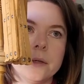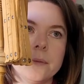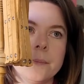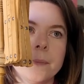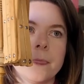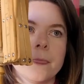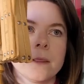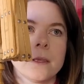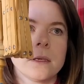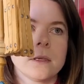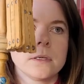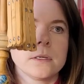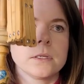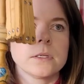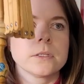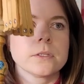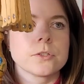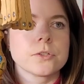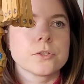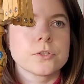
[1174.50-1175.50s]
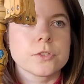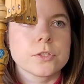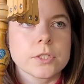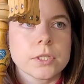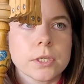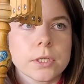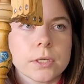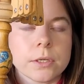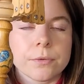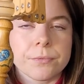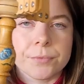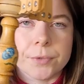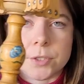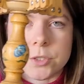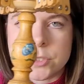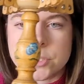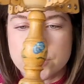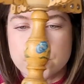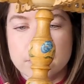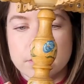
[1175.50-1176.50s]
Let's see if
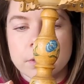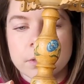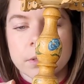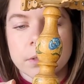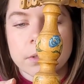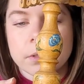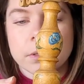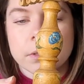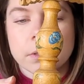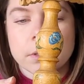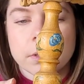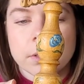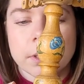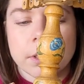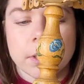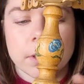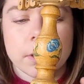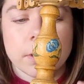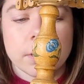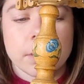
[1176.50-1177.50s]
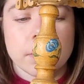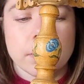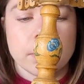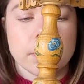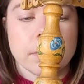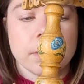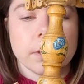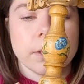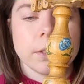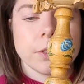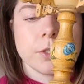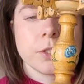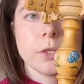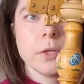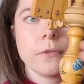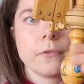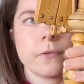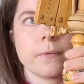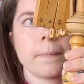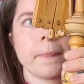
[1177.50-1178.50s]
it's in
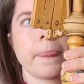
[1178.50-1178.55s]
shot.